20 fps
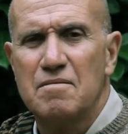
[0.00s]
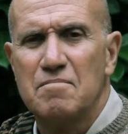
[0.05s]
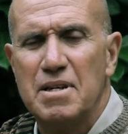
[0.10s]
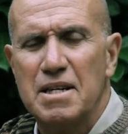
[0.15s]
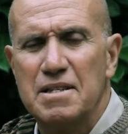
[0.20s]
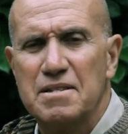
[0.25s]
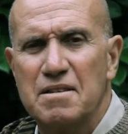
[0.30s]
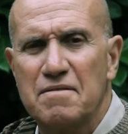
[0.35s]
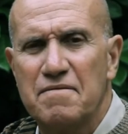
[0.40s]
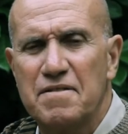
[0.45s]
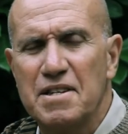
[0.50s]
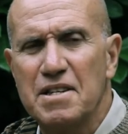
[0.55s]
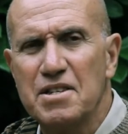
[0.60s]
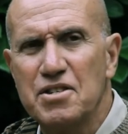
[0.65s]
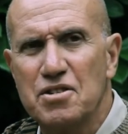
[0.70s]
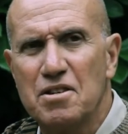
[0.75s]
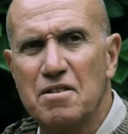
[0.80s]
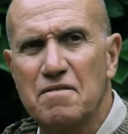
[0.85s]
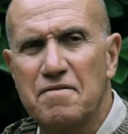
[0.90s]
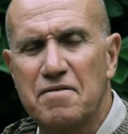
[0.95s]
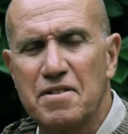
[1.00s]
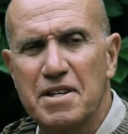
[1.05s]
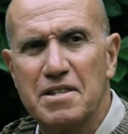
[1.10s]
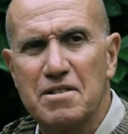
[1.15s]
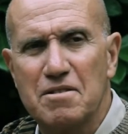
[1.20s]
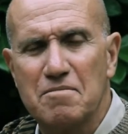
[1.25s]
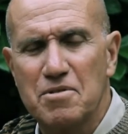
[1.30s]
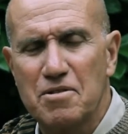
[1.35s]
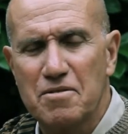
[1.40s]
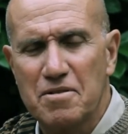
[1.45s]
A definition of
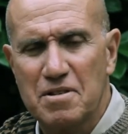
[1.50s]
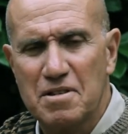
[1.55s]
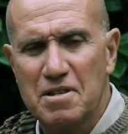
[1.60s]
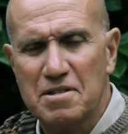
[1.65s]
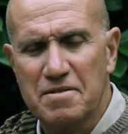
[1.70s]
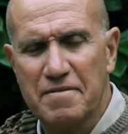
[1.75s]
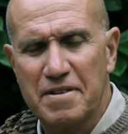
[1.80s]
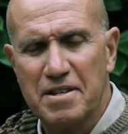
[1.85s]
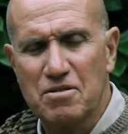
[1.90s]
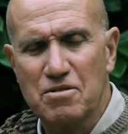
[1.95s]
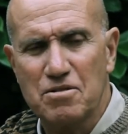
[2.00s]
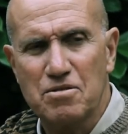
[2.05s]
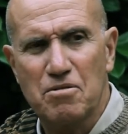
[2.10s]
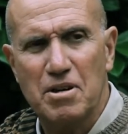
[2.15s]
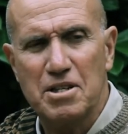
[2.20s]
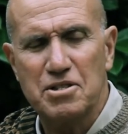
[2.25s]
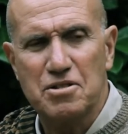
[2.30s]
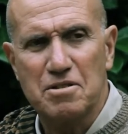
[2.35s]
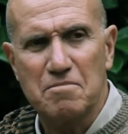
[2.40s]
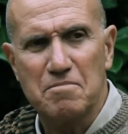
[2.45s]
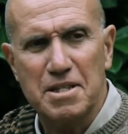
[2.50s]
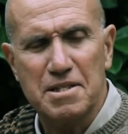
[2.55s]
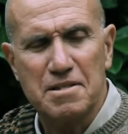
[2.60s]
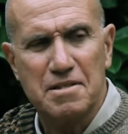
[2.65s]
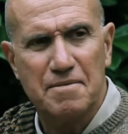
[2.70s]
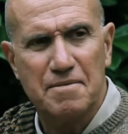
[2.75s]
freedom, you, that's a very good question, but